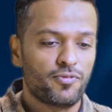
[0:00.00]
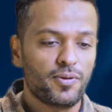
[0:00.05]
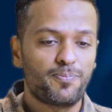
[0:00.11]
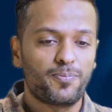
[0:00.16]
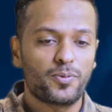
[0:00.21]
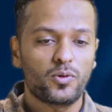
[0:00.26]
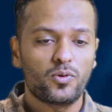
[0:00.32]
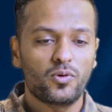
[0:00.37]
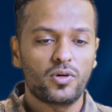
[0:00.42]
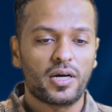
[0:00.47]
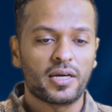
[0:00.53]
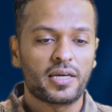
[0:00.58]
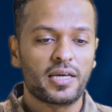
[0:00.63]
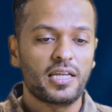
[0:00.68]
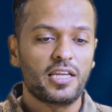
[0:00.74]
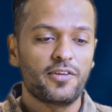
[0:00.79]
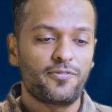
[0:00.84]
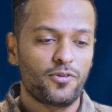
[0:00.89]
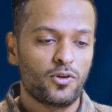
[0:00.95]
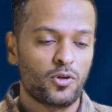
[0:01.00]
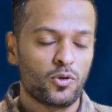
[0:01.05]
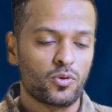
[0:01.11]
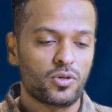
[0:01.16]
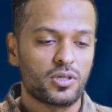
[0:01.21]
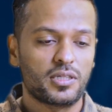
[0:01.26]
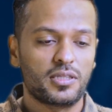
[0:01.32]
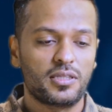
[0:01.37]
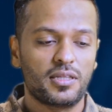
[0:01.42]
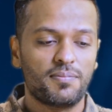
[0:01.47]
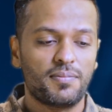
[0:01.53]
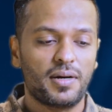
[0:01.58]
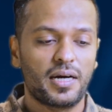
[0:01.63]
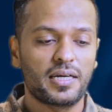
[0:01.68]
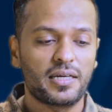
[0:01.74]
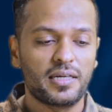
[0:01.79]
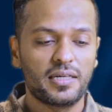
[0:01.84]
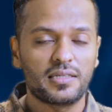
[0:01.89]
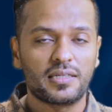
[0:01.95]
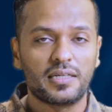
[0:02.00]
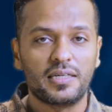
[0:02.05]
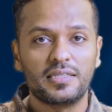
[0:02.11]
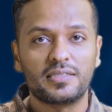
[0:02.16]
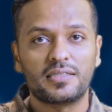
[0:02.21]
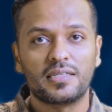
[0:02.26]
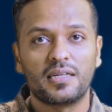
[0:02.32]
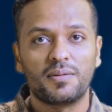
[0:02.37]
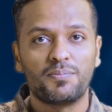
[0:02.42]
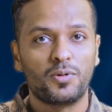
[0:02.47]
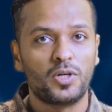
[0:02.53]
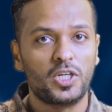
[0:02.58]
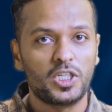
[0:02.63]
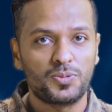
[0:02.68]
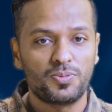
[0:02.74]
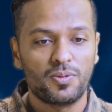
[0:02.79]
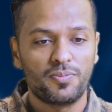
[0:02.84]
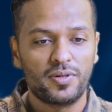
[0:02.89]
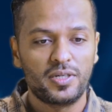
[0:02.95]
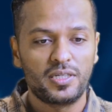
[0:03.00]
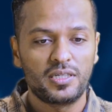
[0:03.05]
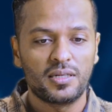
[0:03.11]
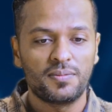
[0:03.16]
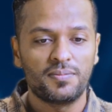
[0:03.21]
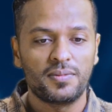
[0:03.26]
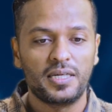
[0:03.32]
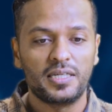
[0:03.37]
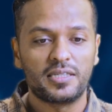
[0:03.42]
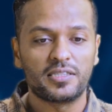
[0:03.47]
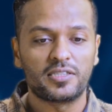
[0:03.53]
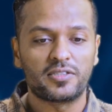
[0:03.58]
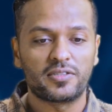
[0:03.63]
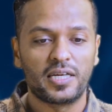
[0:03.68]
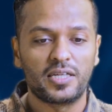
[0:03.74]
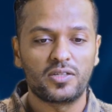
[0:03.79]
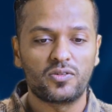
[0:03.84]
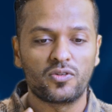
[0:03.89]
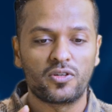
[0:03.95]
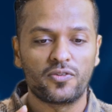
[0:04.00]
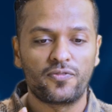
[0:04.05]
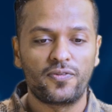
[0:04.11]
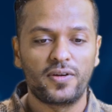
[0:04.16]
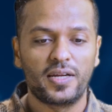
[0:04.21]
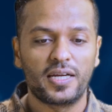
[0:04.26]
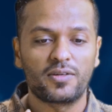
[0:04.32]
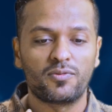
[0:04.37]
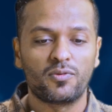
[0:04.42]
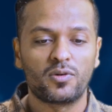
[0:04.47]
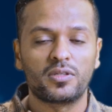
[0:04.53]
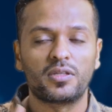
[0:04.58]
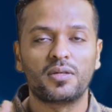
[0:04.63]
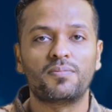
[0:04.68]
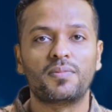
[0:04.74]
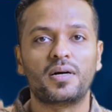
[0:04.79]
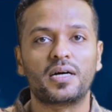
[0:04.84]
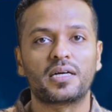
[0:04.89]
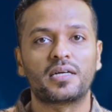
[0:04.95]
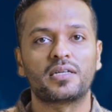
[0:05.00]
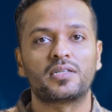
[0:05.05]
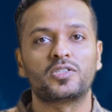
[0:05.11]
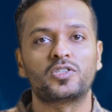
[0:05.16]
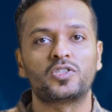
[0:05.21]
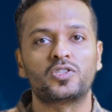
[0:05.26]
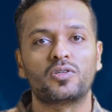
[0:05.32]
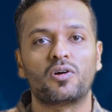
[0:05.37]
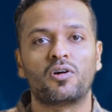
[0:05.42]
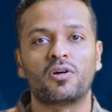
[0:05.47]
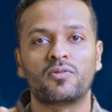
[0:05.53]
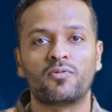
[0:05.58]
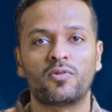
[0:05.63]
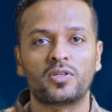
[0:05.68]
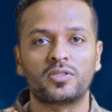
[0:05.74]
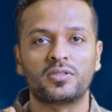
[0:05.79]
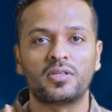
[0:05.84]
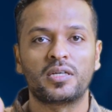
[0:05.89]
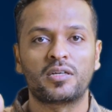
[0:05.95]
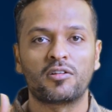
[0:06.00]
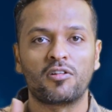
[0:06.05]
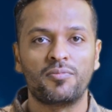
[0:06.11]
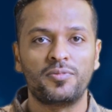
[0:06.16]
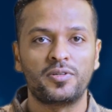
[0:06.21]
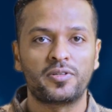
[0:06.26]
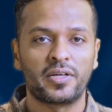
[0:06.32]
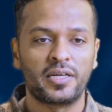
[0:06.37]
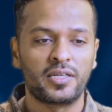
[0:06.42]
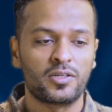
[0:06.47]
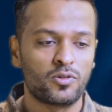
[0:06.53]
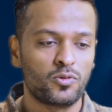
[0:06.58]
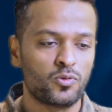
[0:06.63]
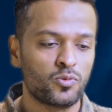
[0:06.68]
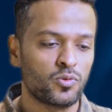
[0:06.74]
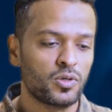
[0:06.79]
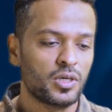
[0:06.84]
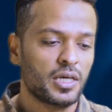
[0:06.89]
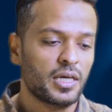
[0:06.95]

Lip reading: Wipro, again, if you look, the market is in a bullish momentum. It is trying to reflect what the market is or what is the economy trying to do,